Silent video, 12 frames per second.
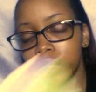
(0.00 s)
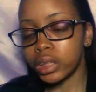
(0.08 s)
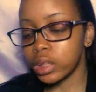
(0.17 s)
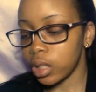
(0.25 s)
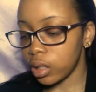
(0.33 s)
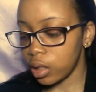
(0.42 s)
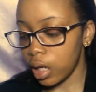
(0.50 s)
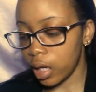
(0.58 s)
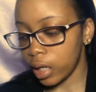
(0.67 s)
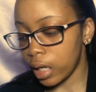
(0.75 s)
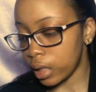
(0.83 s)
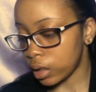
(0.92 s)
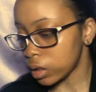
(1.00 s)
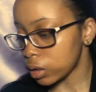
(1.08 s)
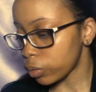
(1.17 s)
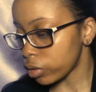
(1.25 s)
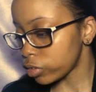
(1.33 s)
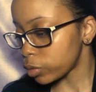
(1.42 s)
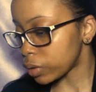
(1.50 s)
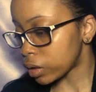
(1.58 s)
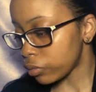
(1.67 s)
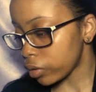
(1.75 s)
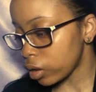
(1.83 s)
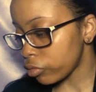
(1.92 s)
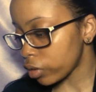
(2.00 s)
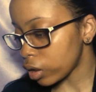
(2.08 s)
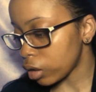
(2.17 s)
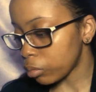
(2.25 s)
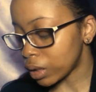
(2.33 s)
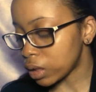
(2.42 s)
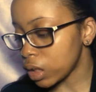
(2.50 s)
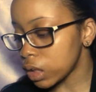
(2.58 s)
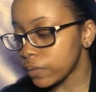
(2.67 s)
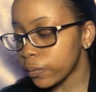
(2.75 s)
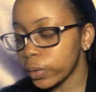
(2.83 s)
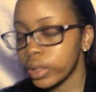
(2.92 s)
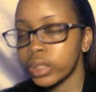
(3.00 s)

my son. I got this one specifically for him. My son is 4